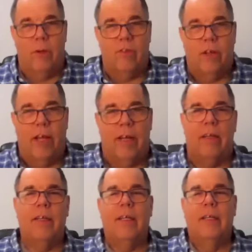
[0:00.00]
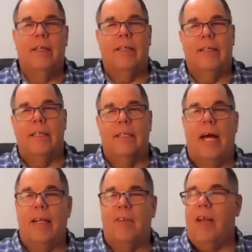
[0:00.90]
Louisiana.
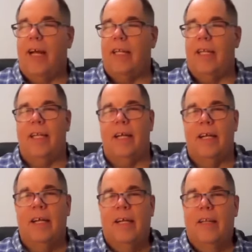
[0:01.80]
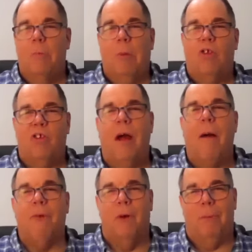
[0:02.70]
Not exactly the most
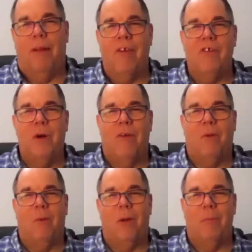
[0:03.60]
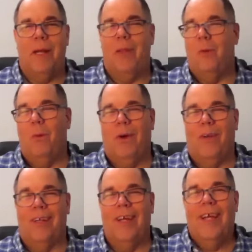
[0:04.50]
temperate place you ever want to be in the
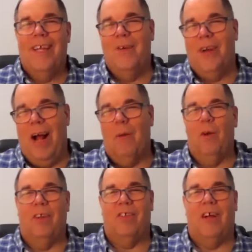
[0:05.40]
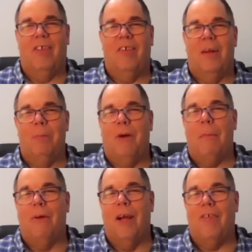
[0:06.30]
world. You and I were discussing in
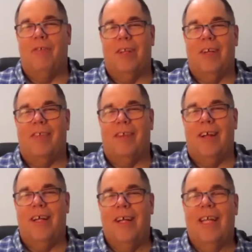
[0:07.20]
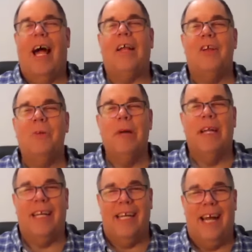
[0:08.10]
preparation for this, a lot of
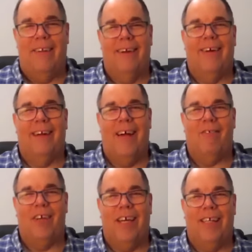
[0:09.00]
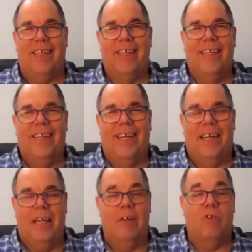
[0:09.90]
humidity down there in Lafayette in